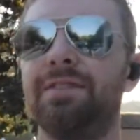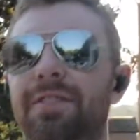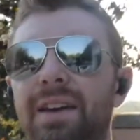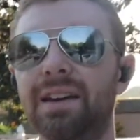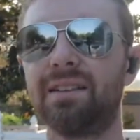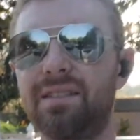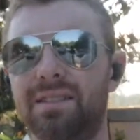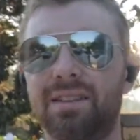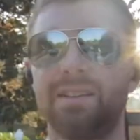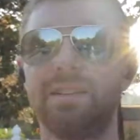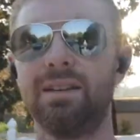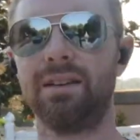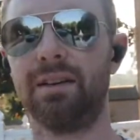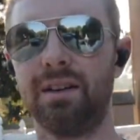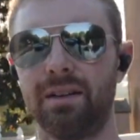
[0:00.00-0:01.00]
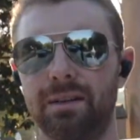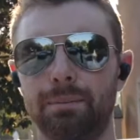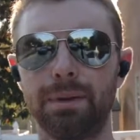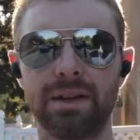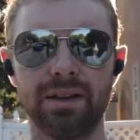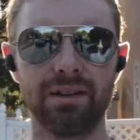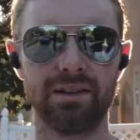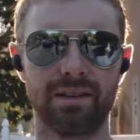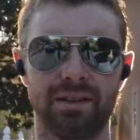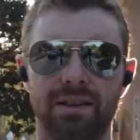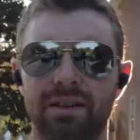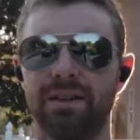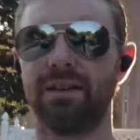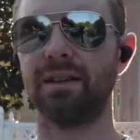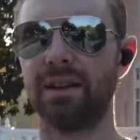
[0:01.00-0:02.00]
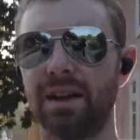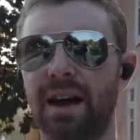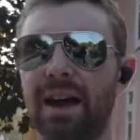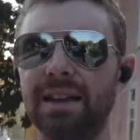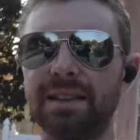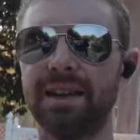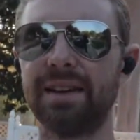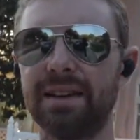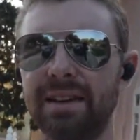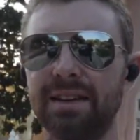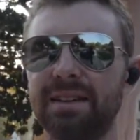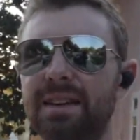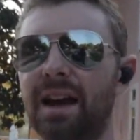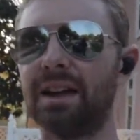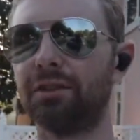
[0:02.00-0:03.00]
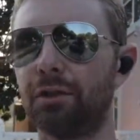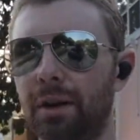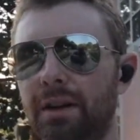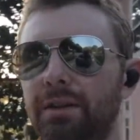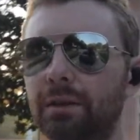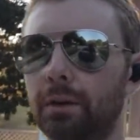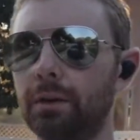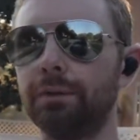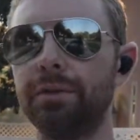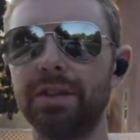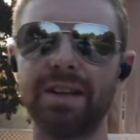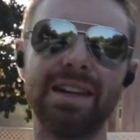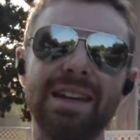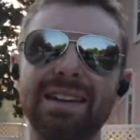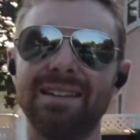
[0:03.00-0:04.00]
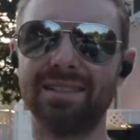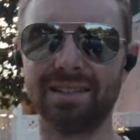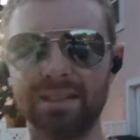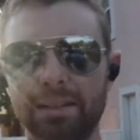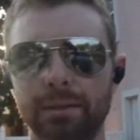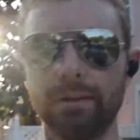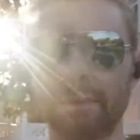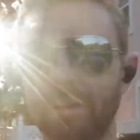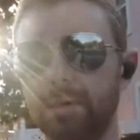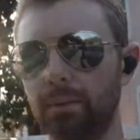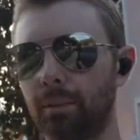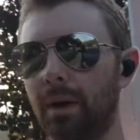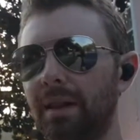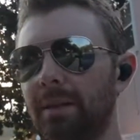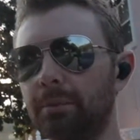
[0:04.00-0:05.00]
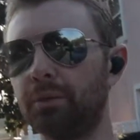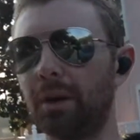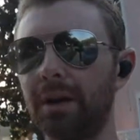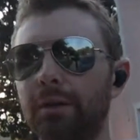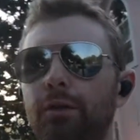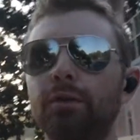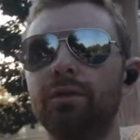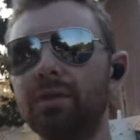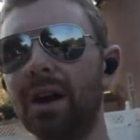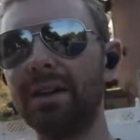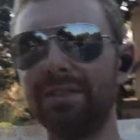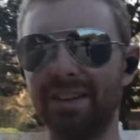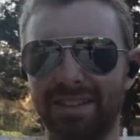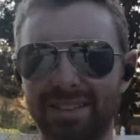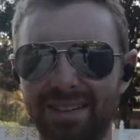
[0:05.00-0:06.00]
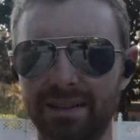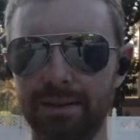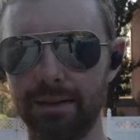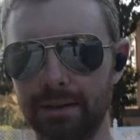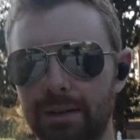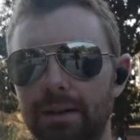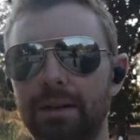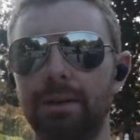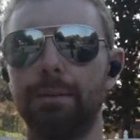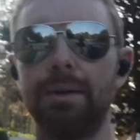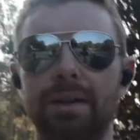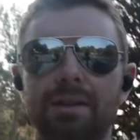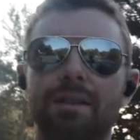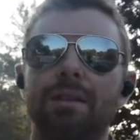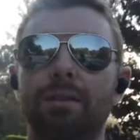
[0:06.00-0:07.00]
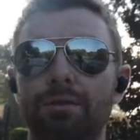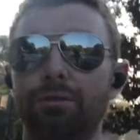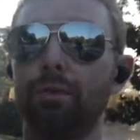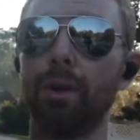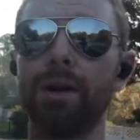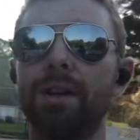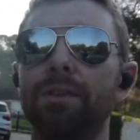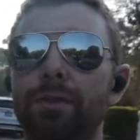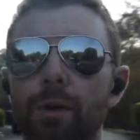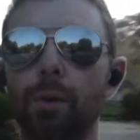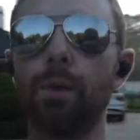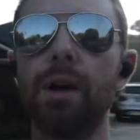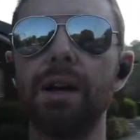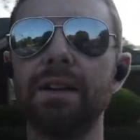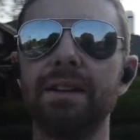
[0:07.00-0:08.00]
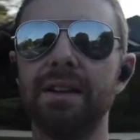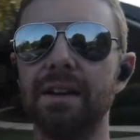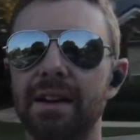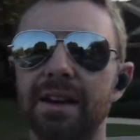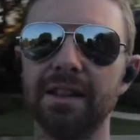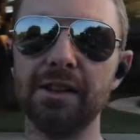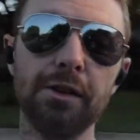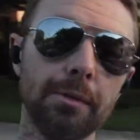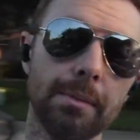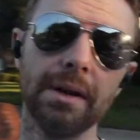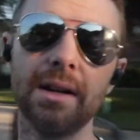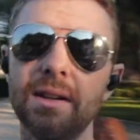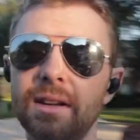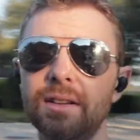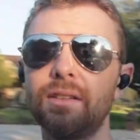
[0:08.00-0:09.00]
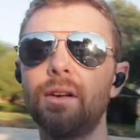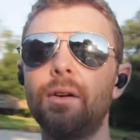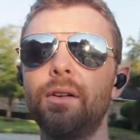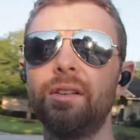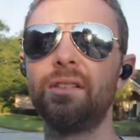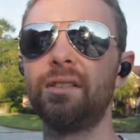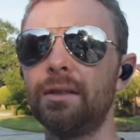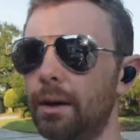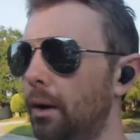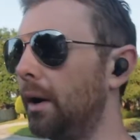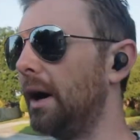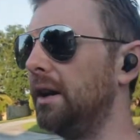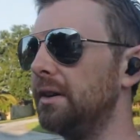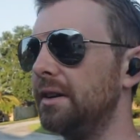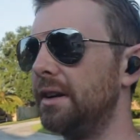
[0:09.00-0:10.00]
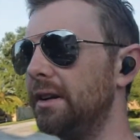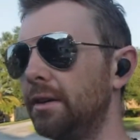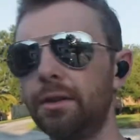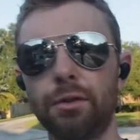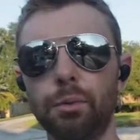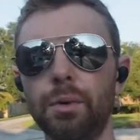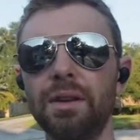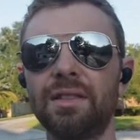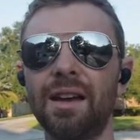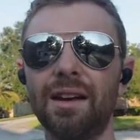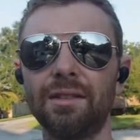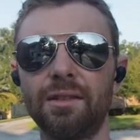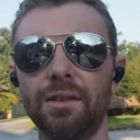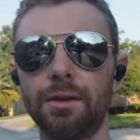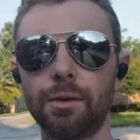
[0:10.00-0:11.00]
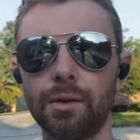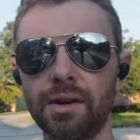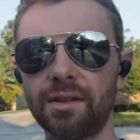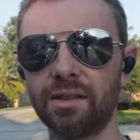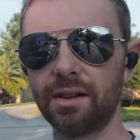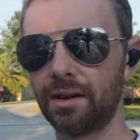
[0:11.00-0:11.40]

it fixed because I like it not trying to overheat while I'm trying to drive it because it's Florida for one and the humidity is always, oh, I don't know, 3,000 degrees